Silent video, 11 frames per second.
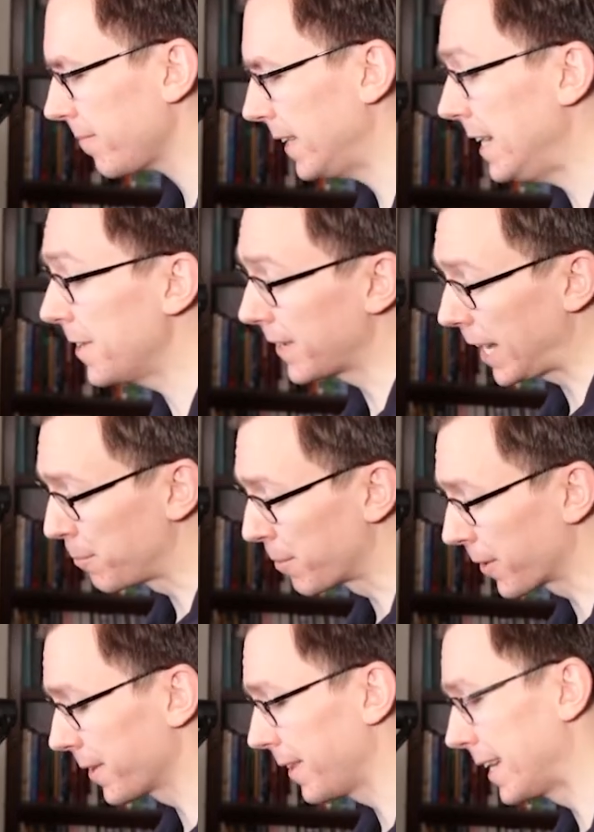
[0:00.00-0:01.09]
Here in
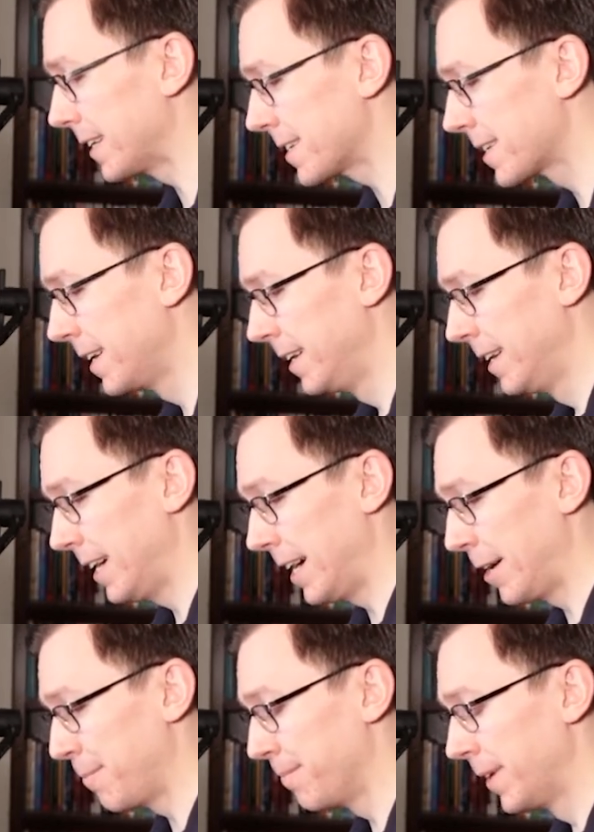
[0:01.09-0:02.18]
Alberta, that is.
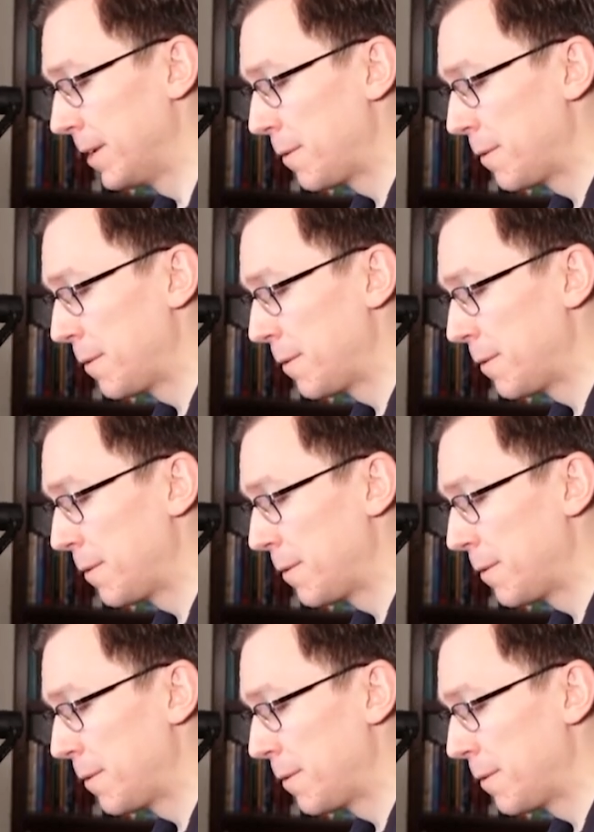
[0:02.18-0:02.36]
Um,